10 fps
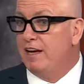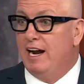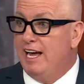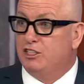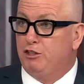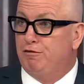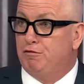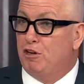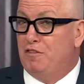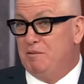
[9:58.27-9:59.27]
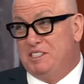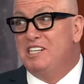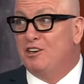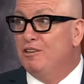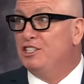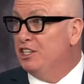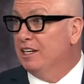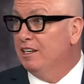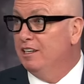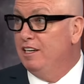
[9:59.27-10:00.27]
And I actually thought that was
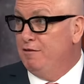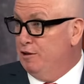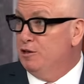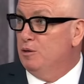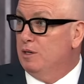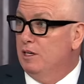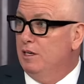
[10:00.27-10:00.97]
encouraging if you're Duke.